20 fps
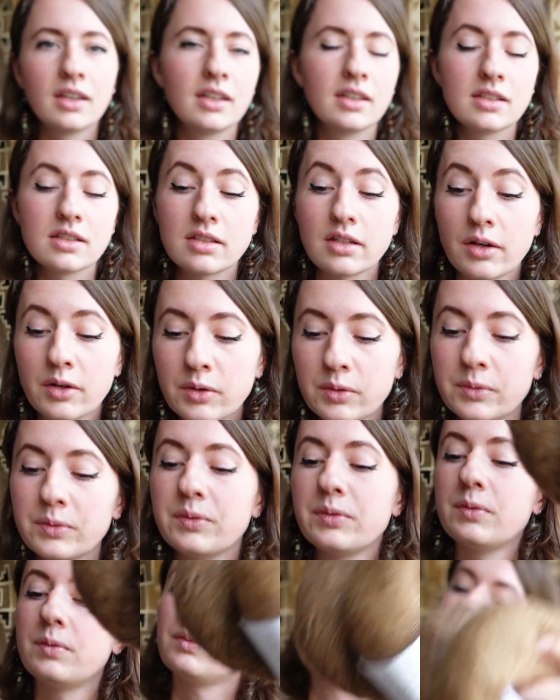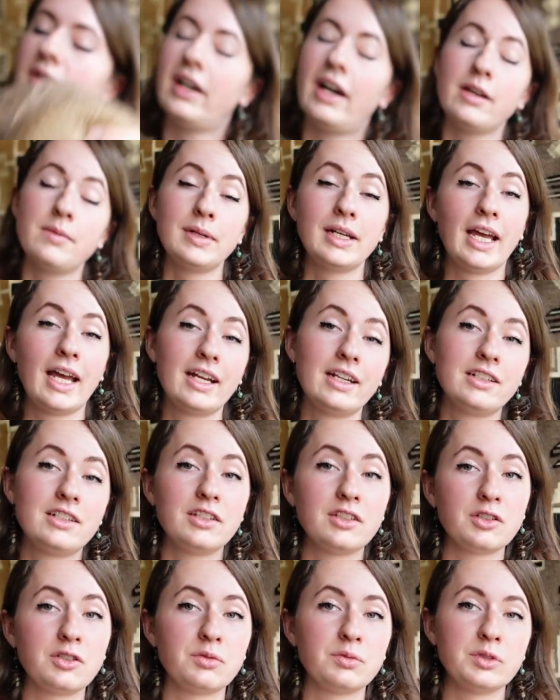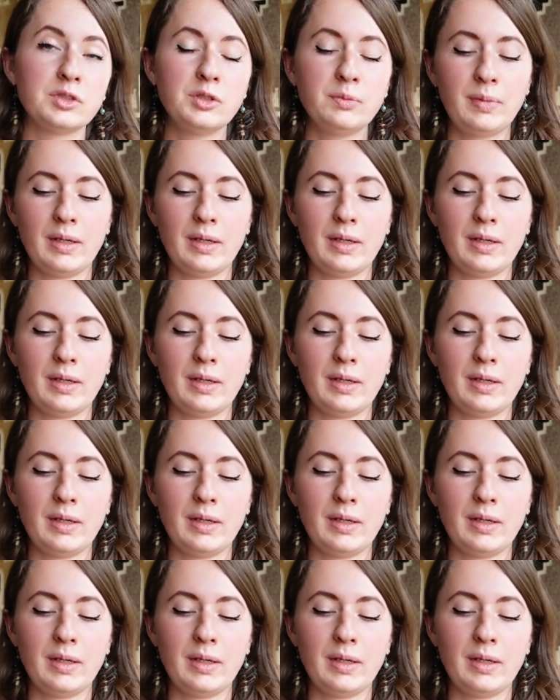So I've been added to the group.